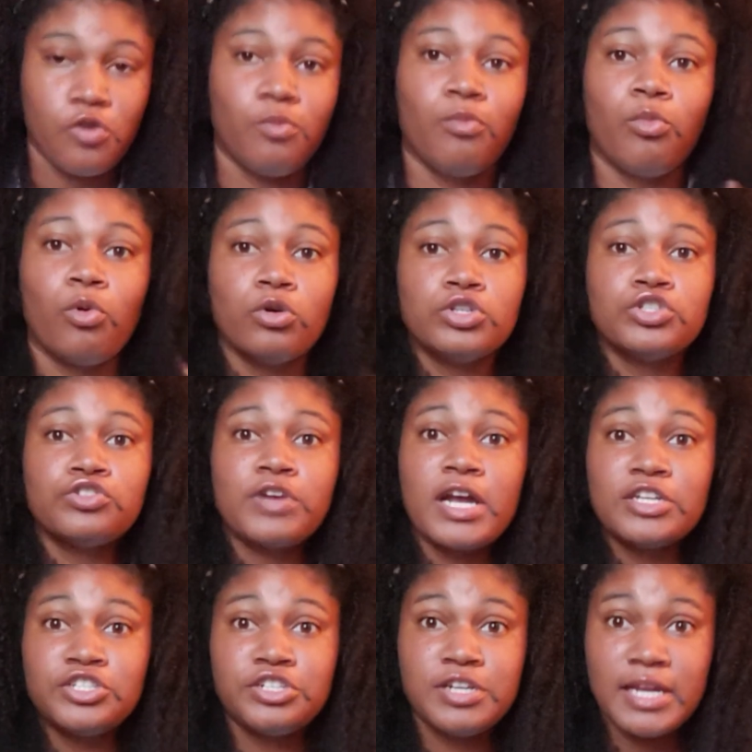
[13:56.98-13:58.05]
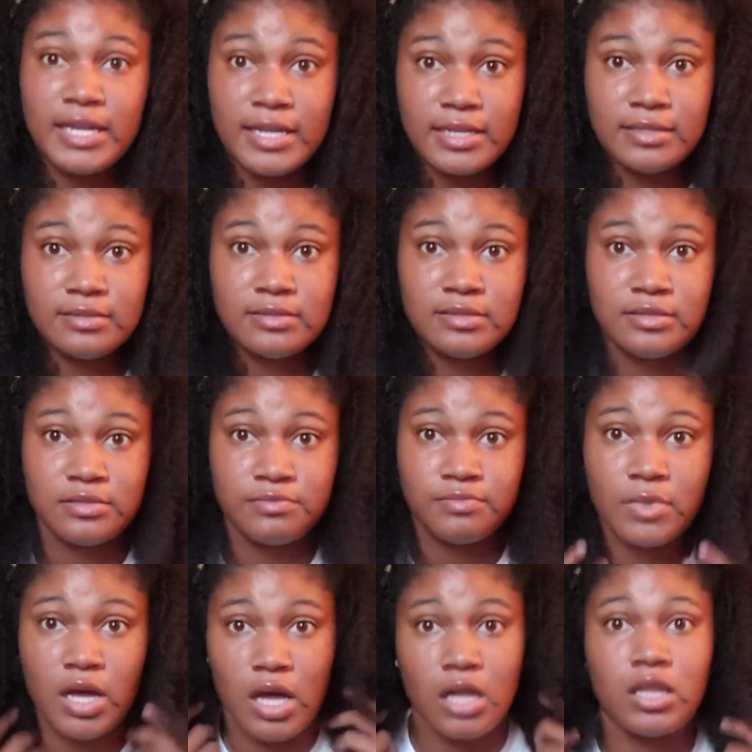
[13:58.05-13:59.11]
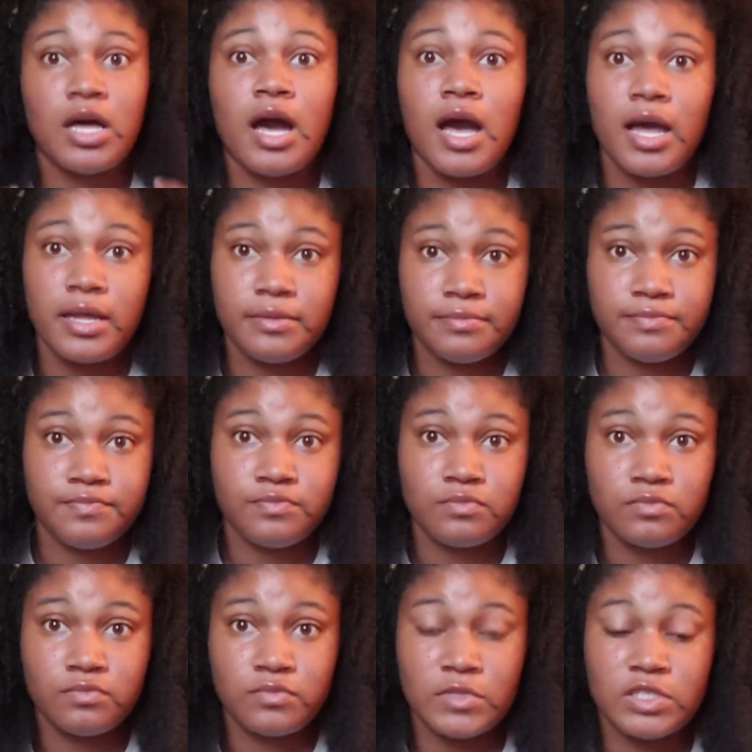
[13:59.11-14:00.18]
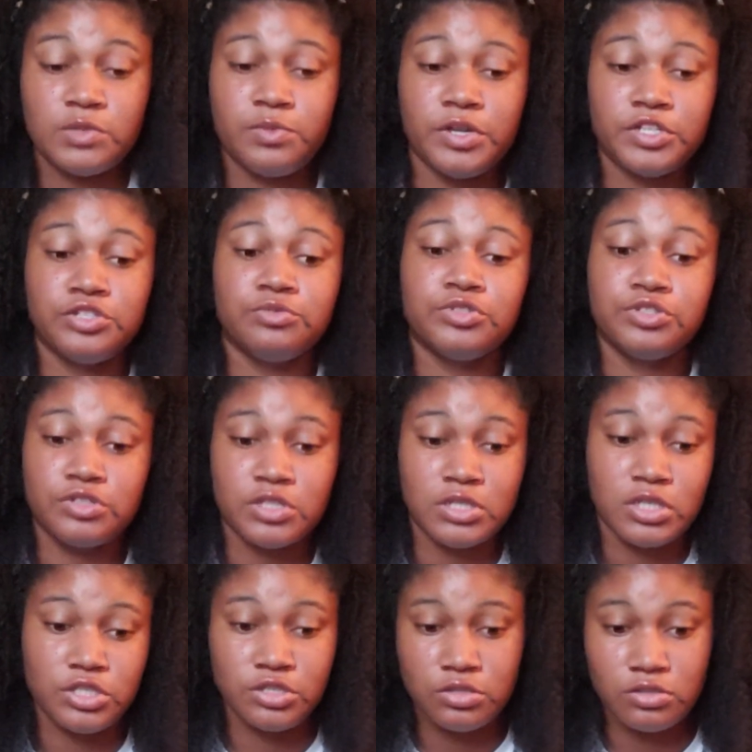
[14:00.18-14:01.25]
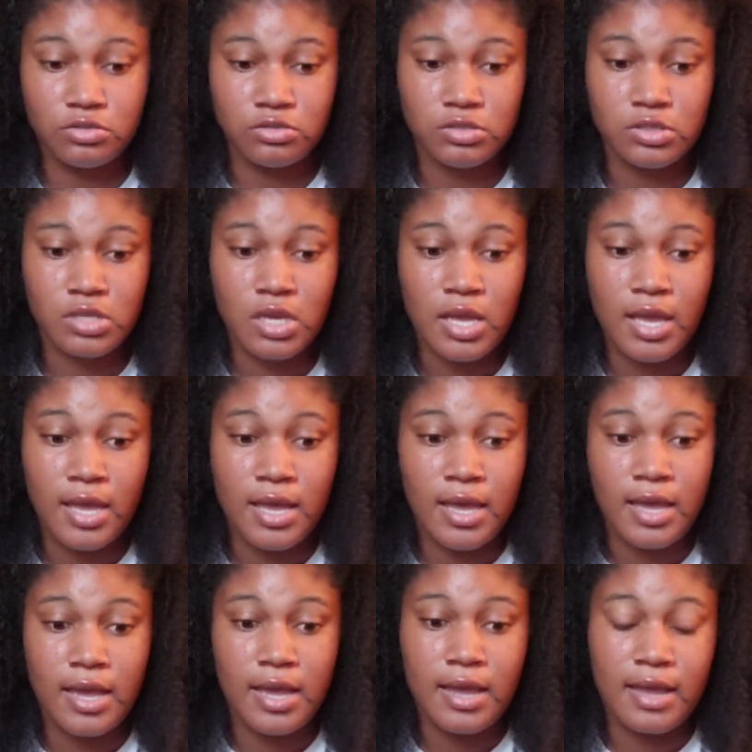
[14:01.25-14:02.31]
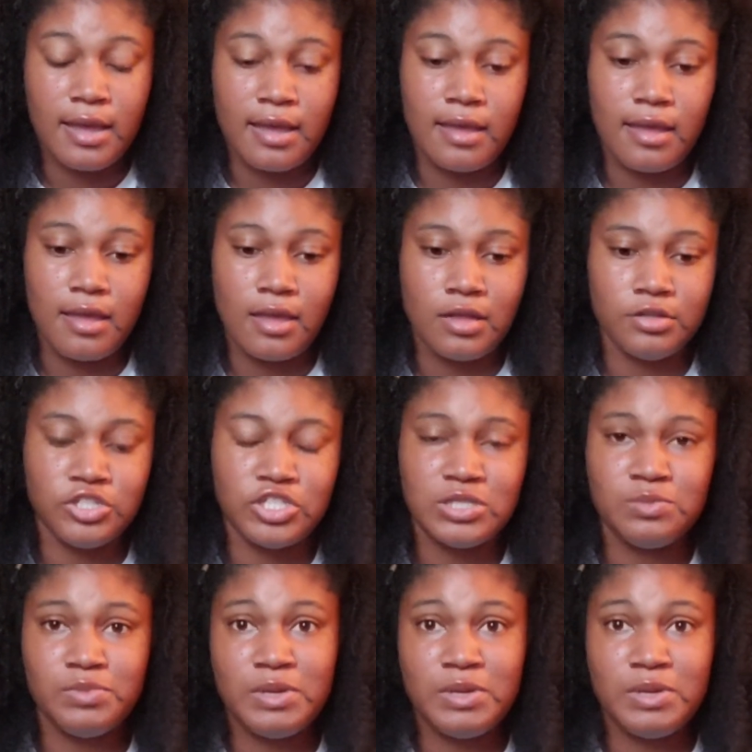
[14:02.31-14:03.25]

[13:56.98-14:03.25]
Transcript: Moisturize your ends a lot, especially with your conditioners. And just